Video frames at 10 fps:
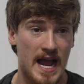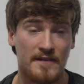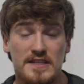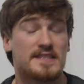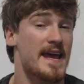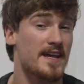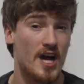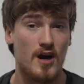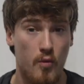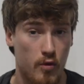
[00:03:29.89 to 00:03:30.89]
I have to take
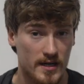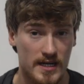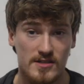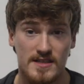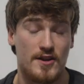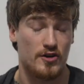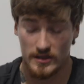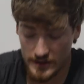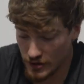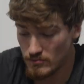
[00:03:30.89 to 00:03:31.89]
on workouts that are
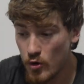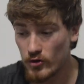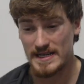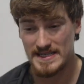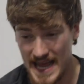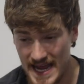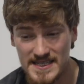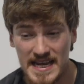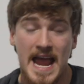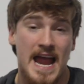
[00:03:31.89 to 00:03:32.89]
a little more
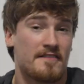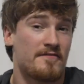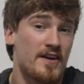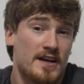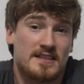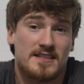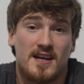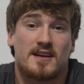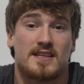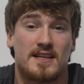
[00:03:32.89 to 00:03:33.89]
intense, and it fucking sucks.